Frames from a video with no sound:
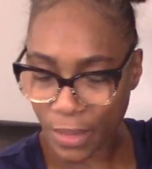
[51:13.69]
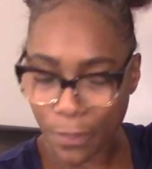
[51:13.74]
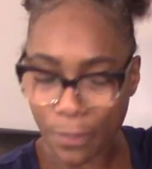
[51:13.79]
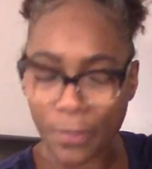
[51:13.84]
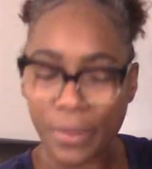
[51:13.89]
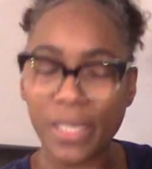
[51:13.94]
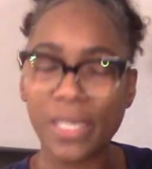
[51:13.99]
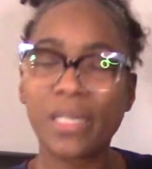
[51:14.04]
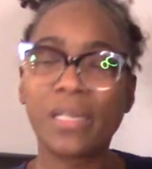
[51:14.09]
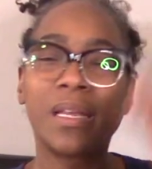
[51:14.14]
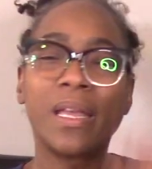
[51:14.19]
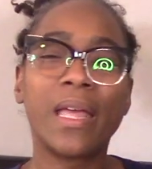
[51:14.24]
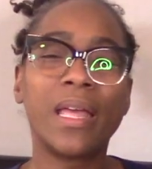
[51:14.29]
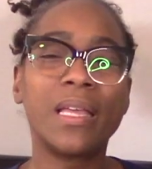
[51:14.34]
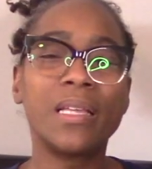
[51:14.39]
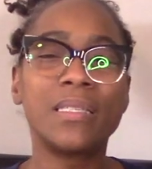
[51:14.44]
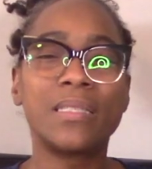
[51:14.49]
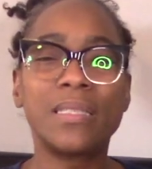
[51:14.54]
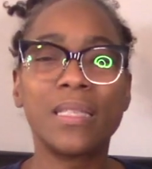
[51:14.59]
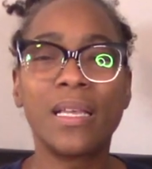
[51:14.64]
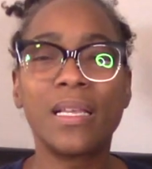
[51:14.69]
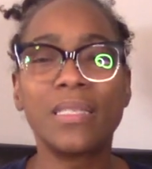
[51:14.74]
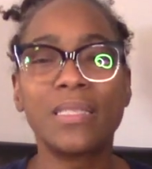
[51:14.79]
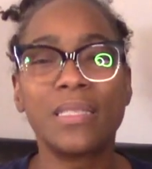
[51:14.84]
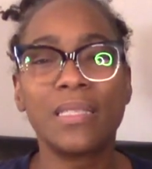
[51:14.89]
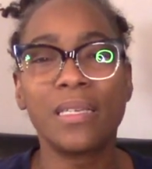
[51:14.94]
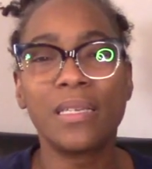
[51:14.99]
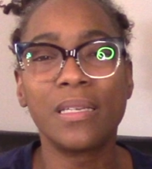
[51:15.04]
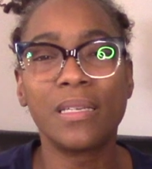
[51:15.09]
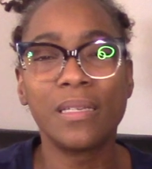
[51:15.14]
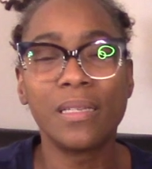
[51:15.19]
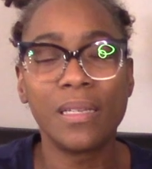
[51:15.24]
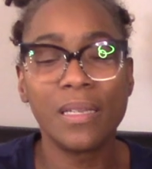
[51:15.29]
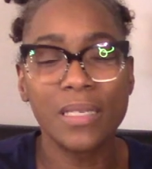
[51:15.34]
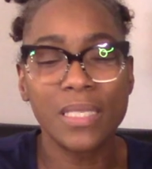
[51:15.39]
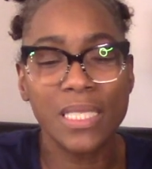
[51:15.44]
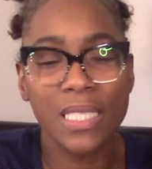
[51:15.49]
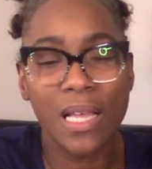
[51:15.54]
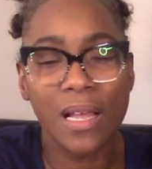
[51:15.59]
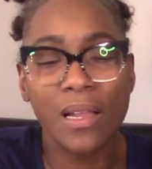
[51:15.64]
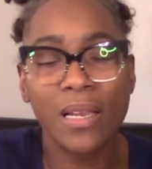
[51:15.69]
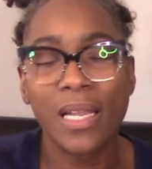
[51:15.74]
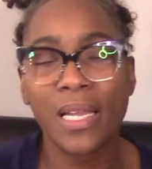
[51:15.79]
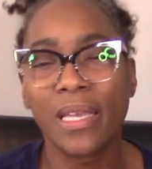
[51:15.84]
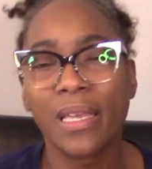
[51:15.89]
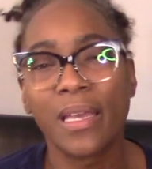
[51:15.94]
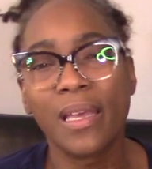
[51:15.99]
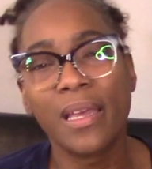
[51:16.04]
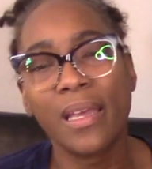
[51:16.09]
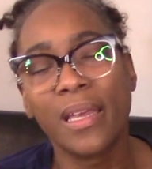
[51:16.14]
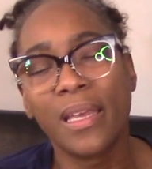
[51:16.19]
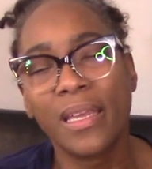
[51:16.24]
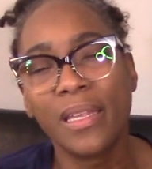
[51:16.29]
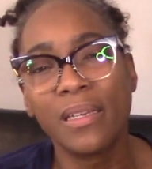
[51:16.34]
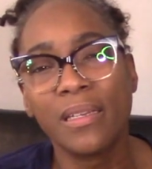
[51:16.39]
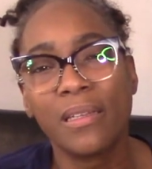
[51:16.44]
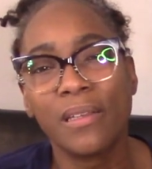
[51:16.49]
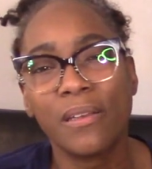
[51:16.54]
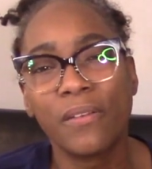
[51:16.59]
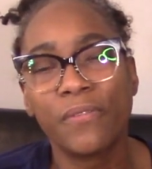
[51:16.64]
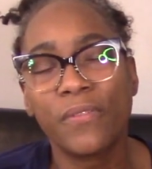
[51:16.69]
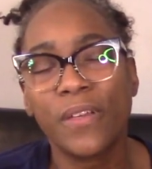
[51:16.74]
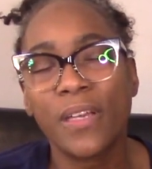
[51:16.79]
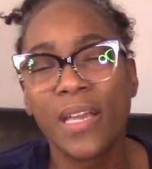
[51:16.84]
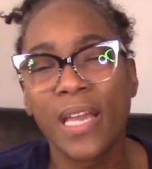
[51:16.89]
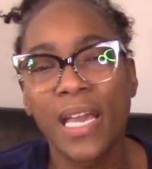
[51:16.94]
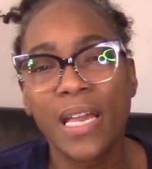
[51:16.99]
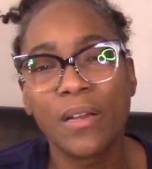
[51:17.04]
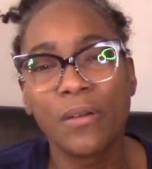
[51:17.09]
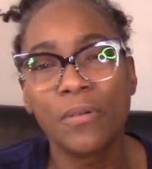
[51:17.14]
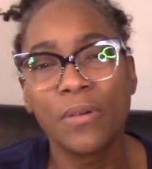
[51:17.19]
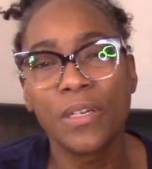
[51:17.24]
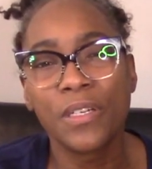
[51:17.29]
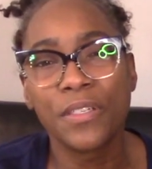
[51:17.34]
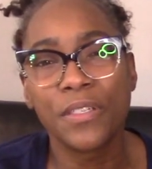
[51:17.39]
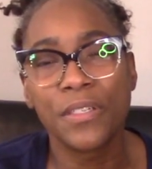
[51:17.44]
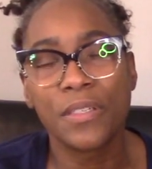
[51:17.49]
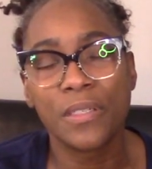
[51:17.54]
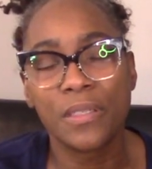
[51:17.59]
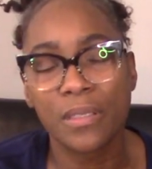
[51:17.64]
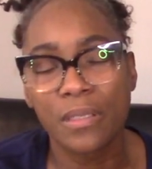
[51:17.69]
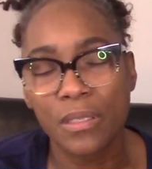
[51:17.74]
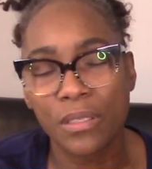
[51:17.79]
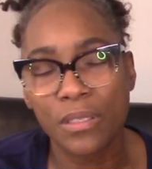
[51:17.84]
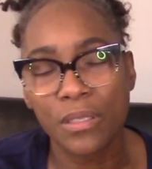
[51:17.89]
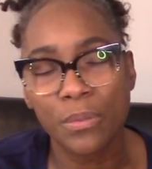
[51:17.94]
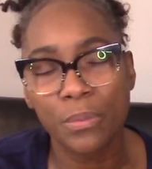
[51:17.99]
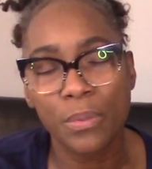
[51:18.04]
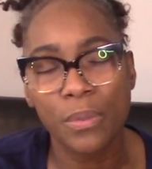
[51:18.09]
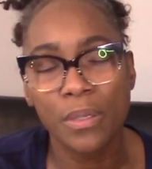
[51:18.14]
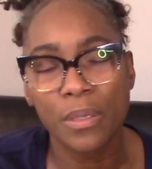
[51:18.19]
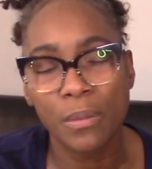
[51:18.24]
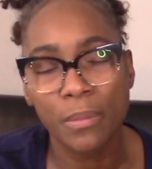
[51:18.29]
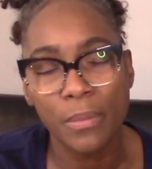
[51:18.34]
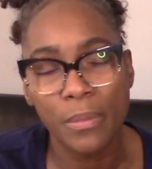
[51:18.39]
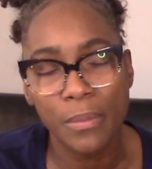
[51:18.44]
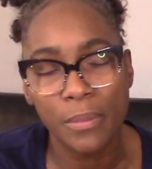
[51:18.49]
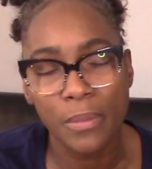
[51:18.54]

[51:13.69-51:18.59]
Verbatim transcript: But guys, that's it. That's all I got. If you got questions, just put them